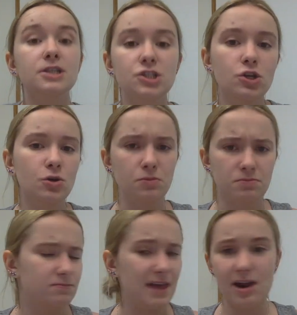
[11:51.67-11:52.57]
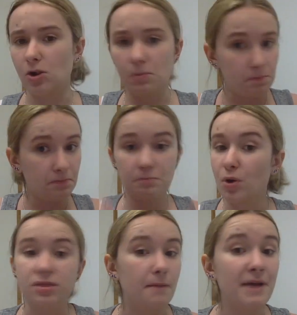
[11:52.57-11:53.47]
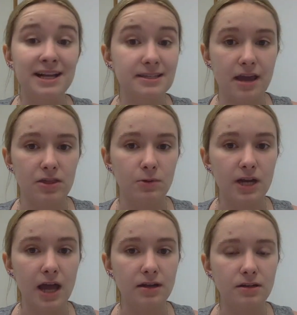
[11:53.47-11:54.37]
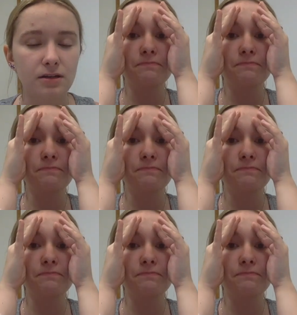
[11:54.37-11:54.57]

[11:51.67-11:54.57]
to that'll put them back together again.